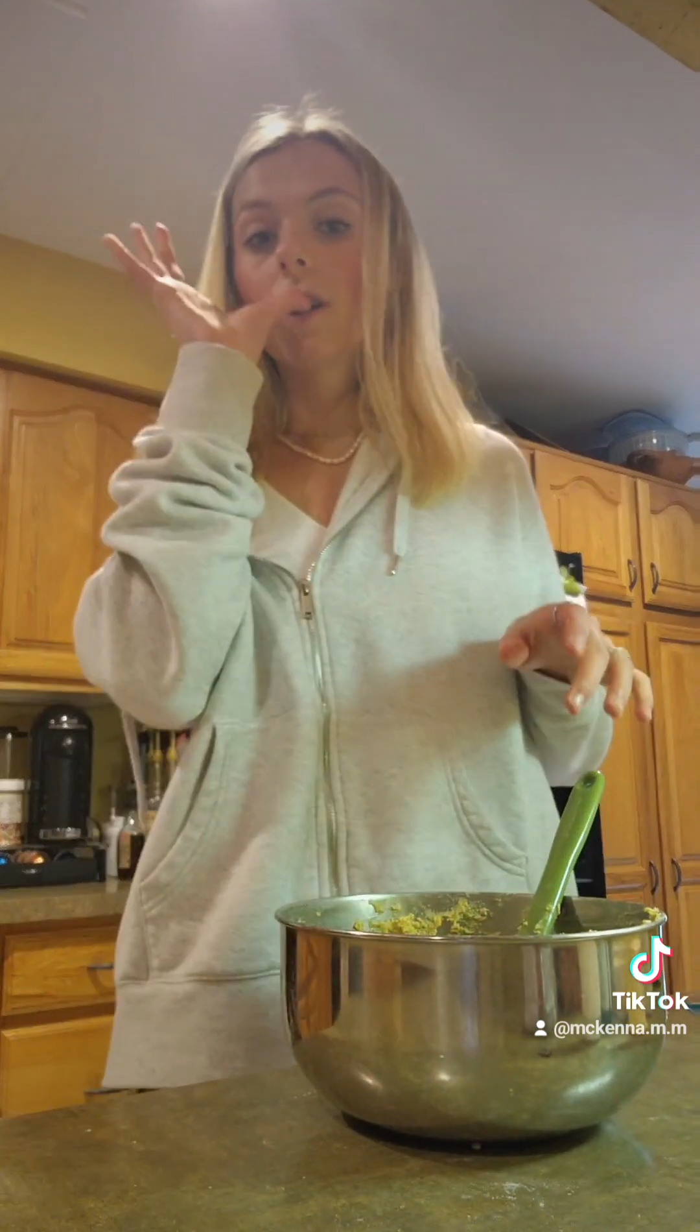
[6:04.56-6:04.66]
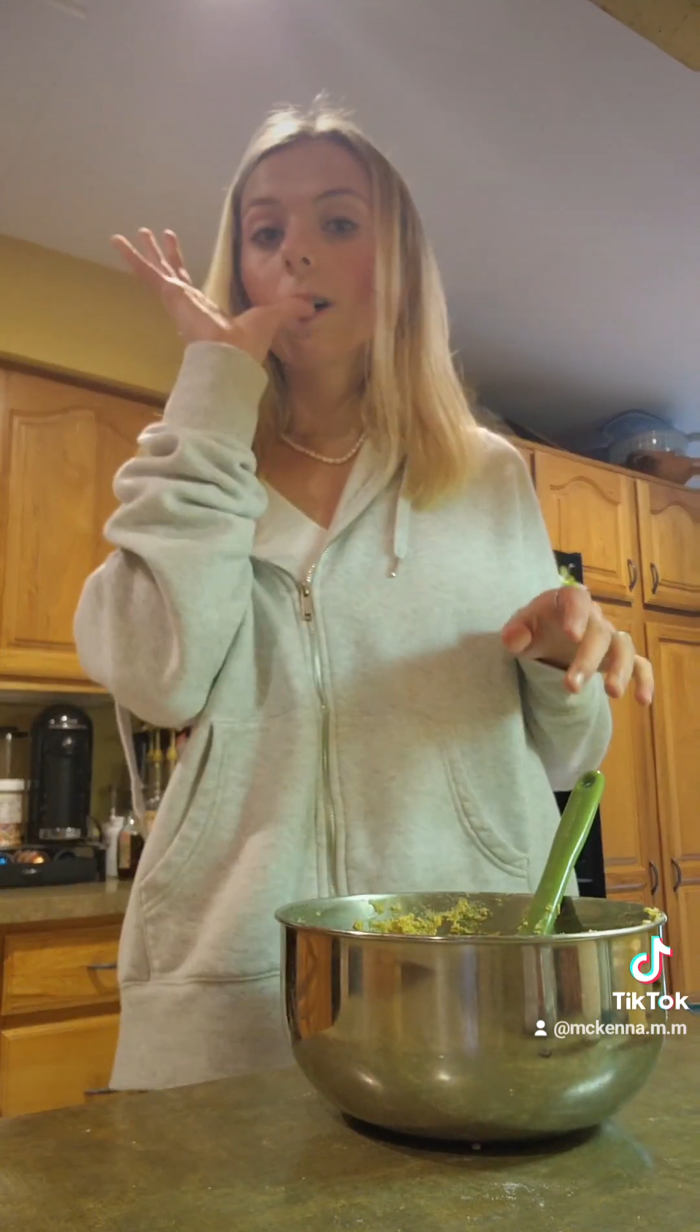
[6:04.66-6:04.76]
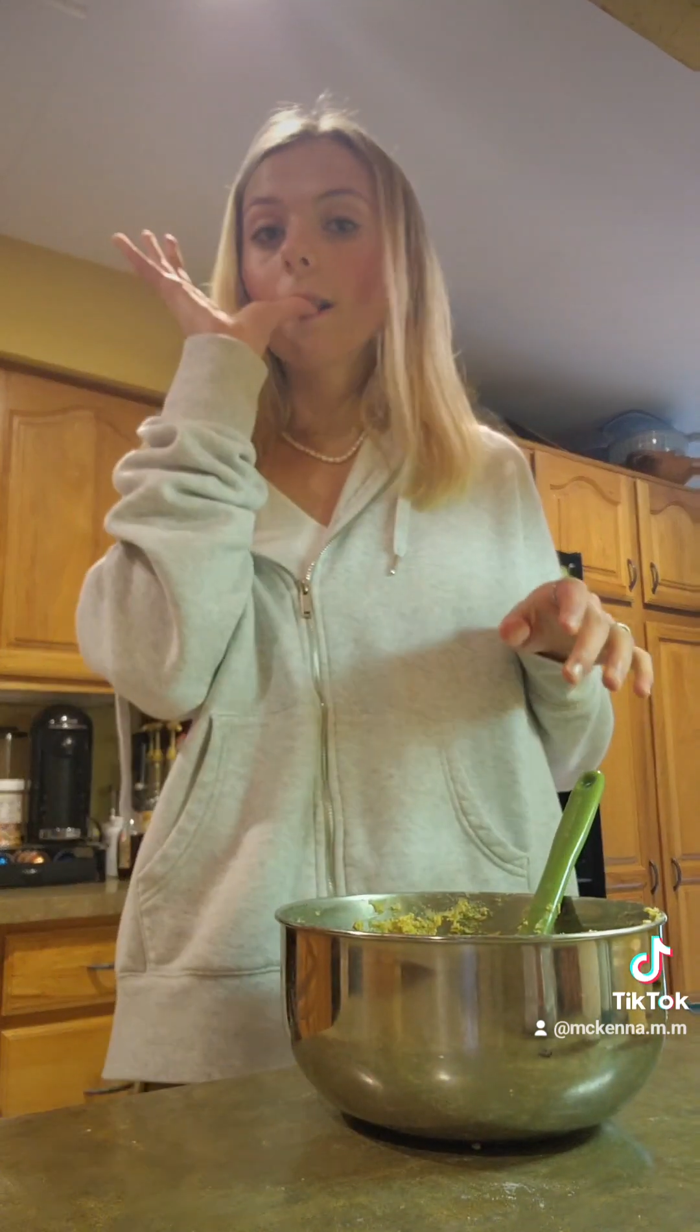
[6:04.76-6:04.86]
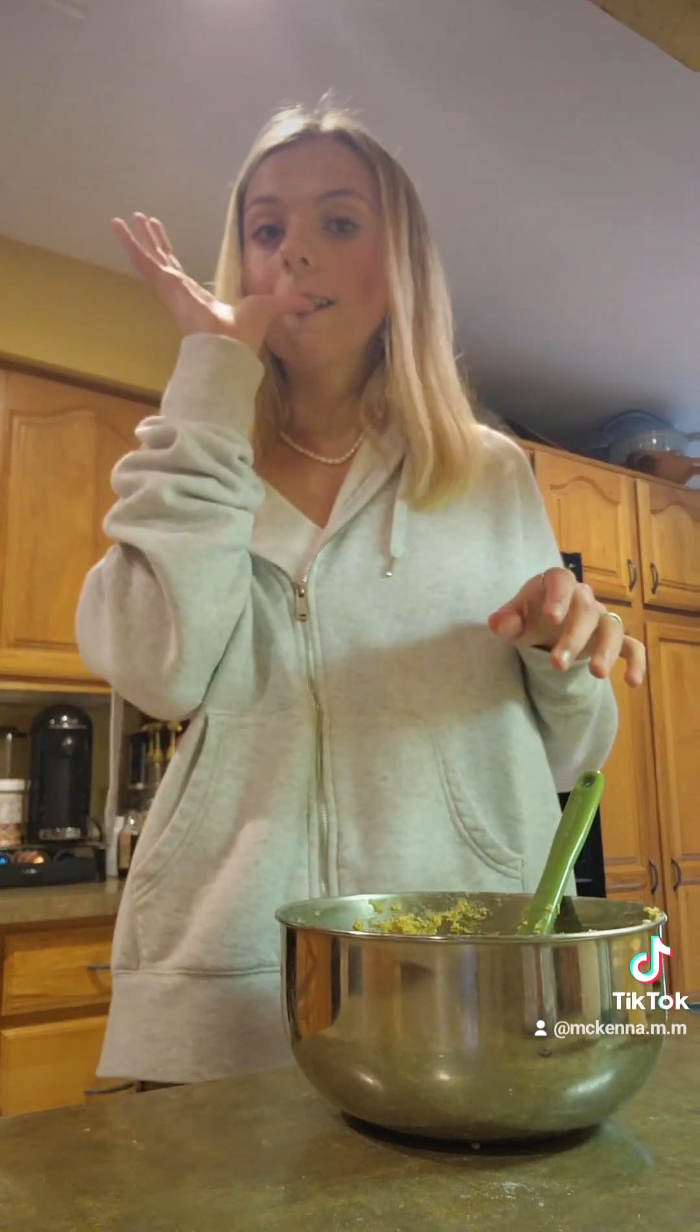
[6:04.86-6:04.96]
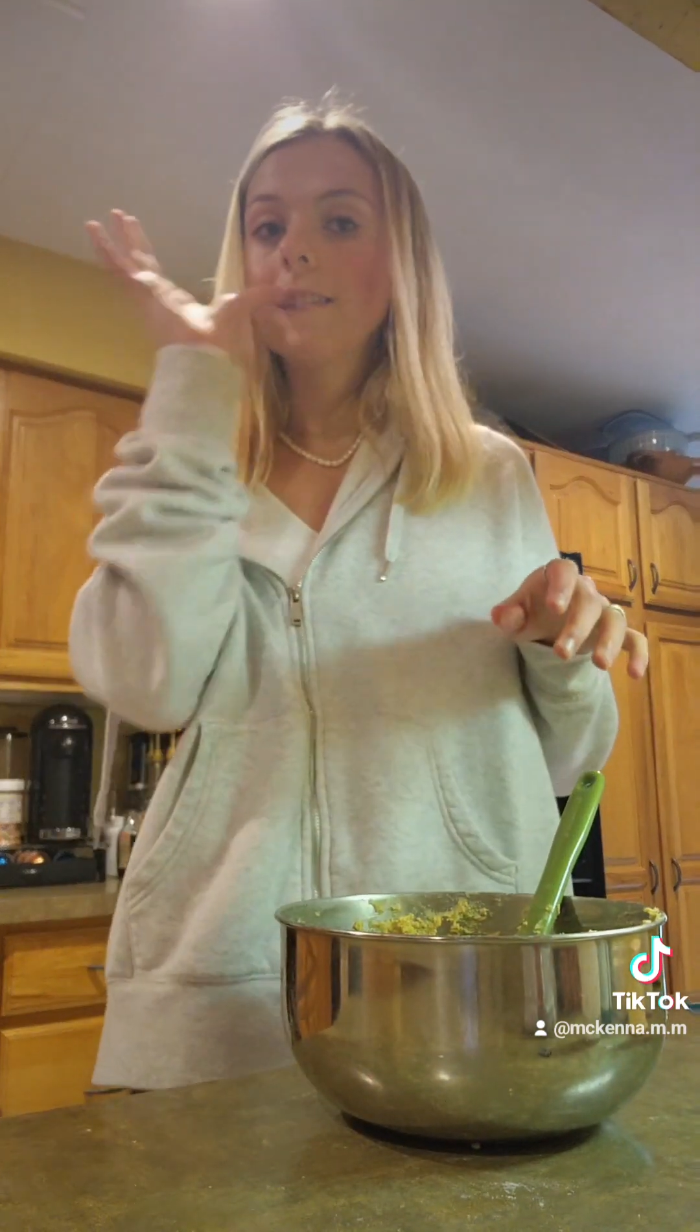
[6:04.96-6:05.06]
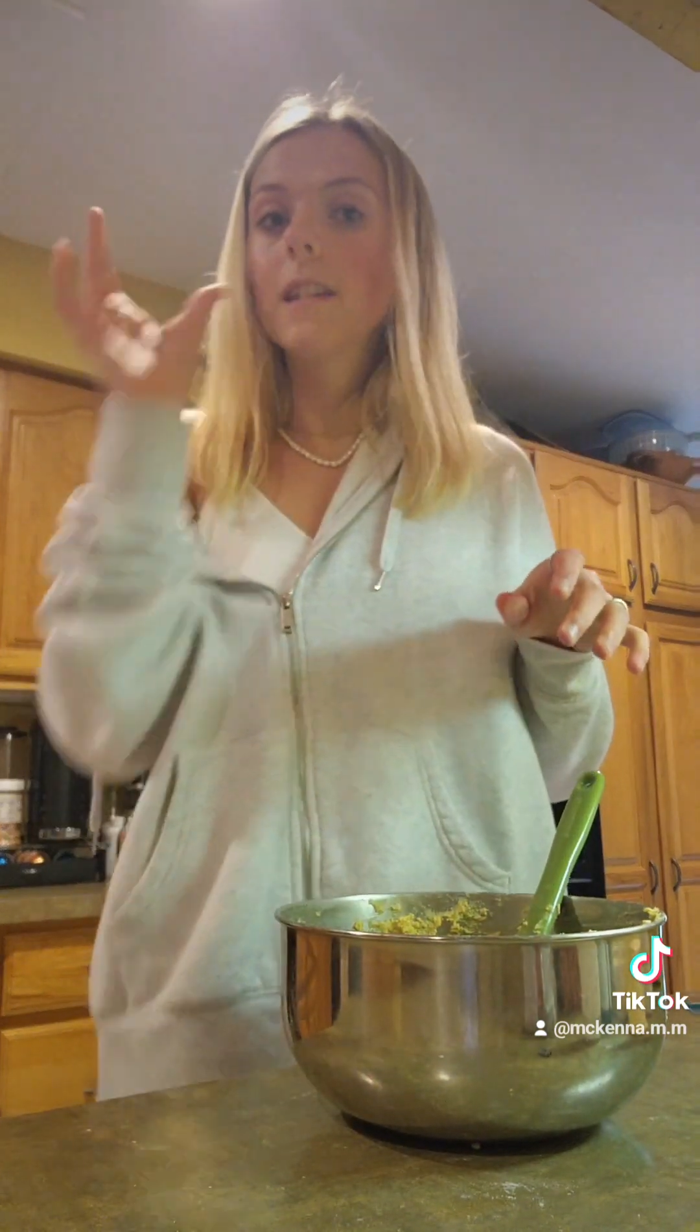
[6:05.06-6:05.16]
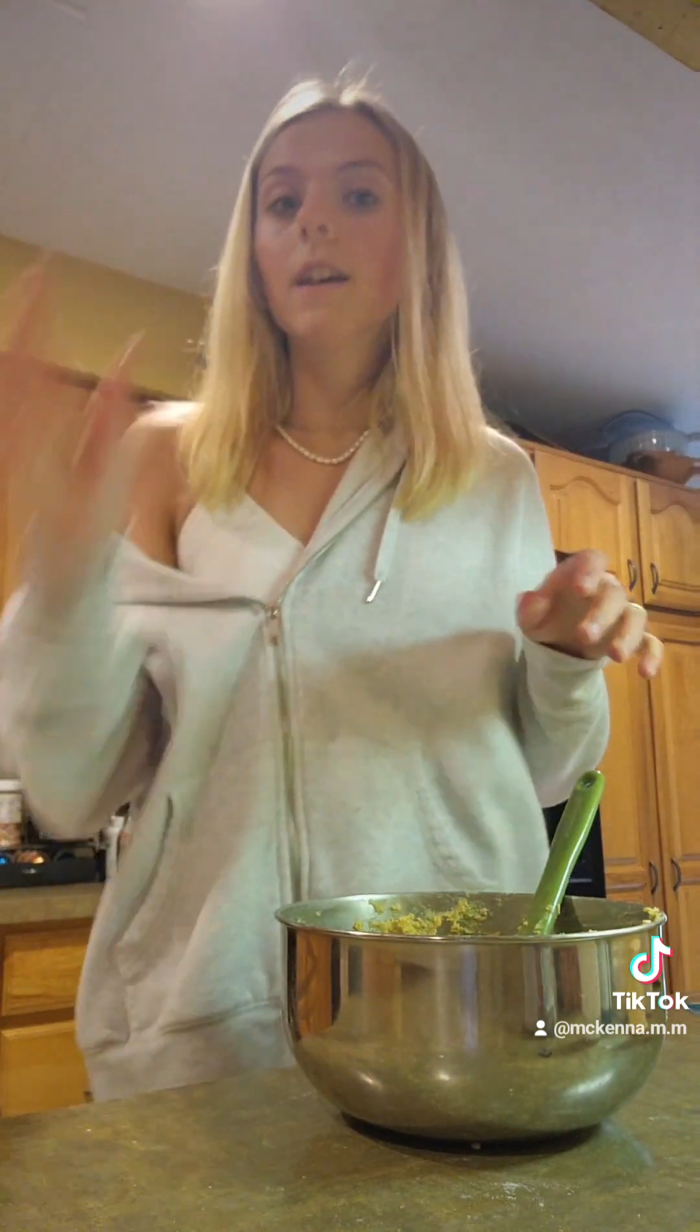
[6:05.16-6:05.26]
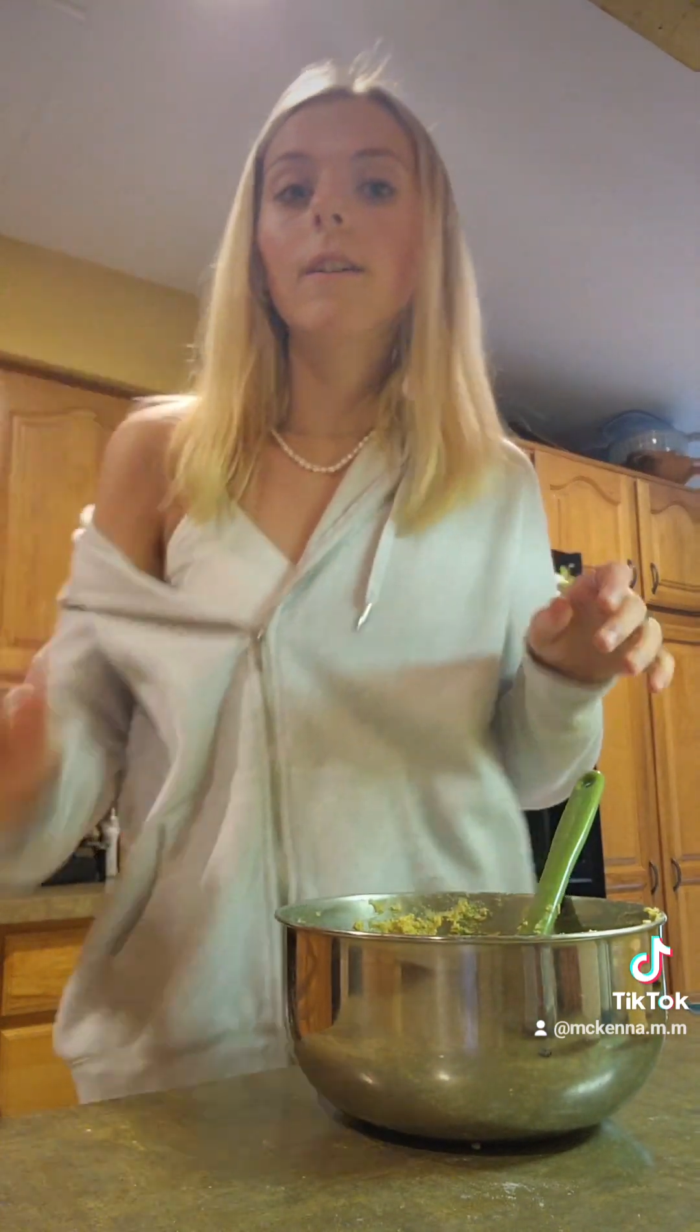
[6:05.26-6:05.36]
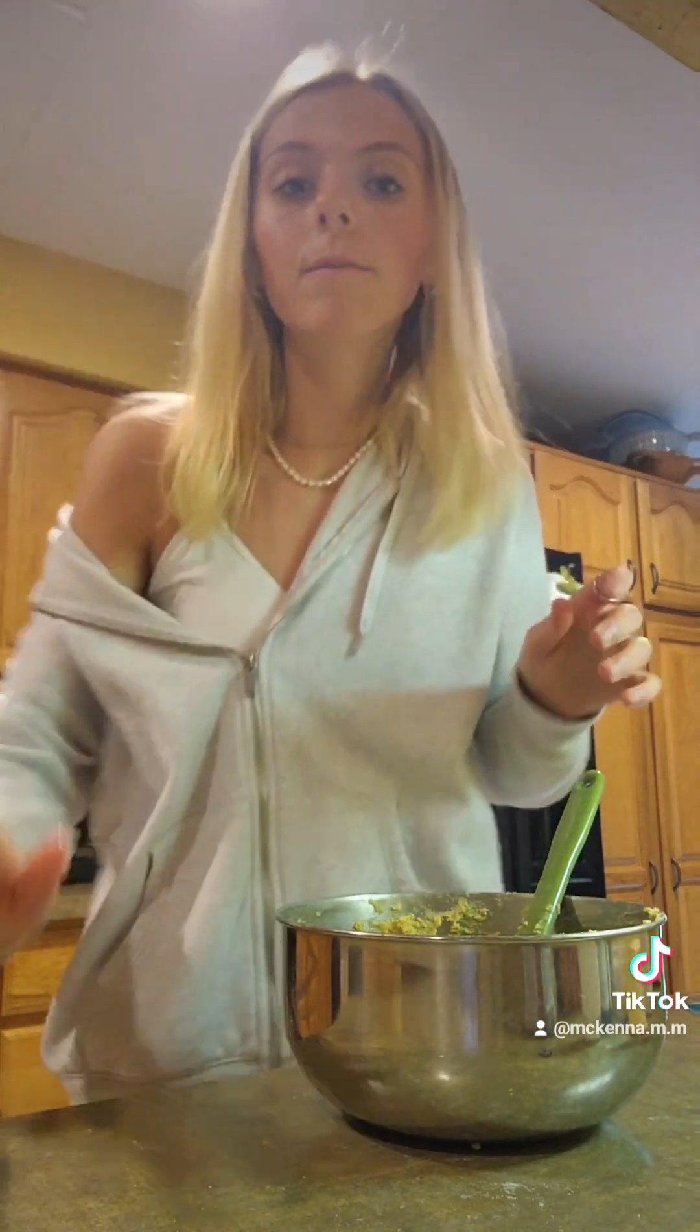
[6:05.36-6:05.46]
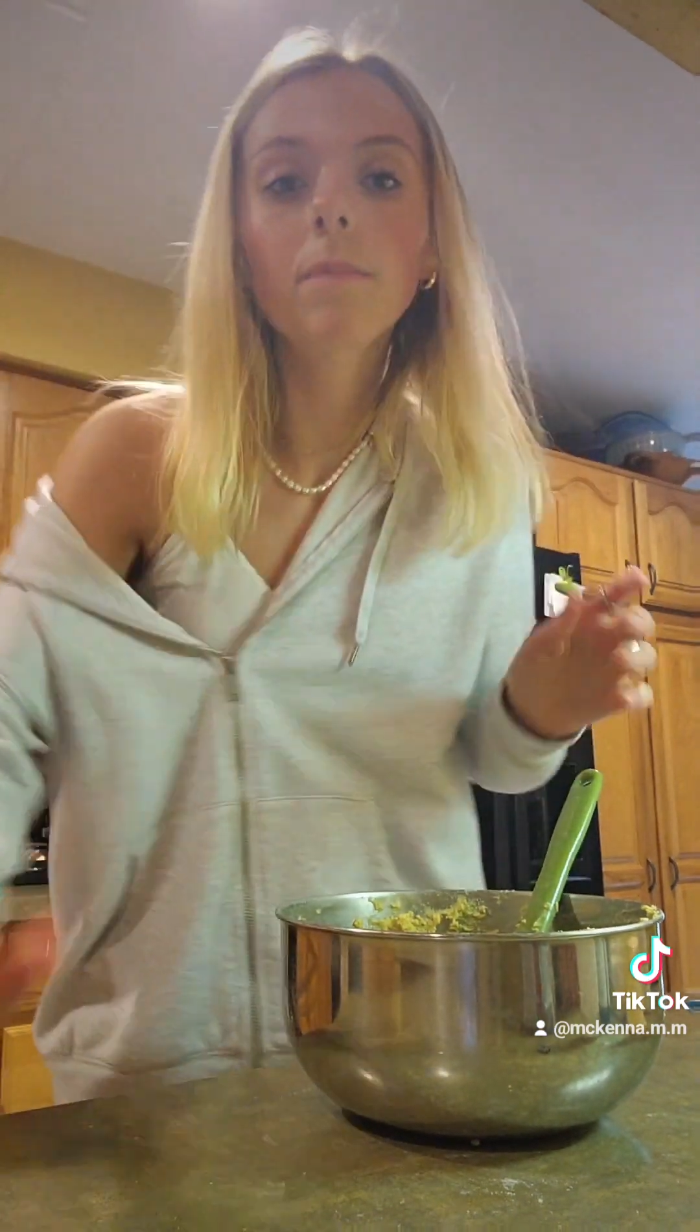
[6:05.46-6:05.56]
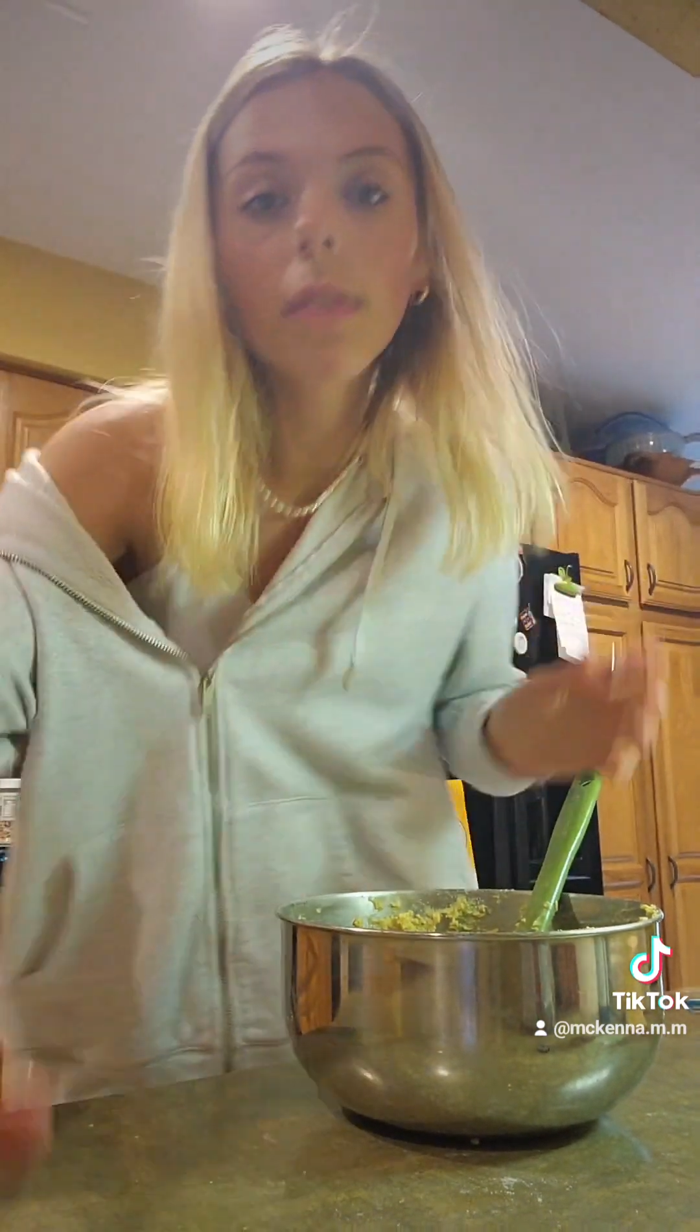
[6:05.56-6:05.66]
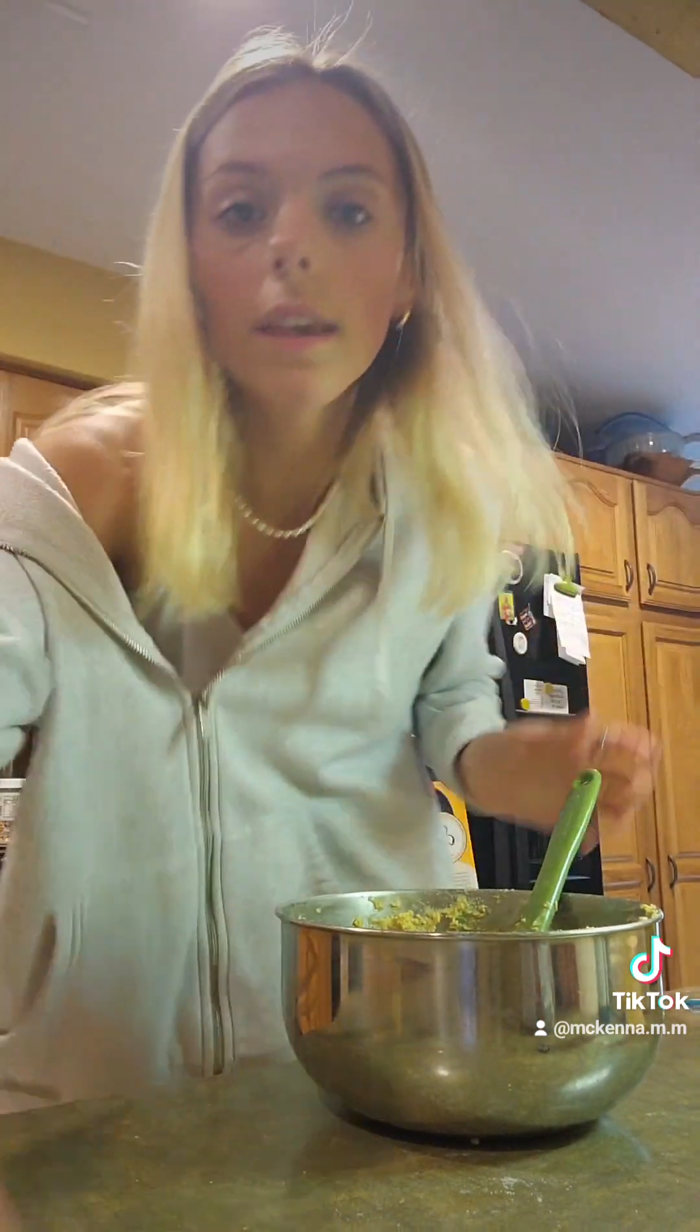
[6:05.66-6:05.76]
chocolate until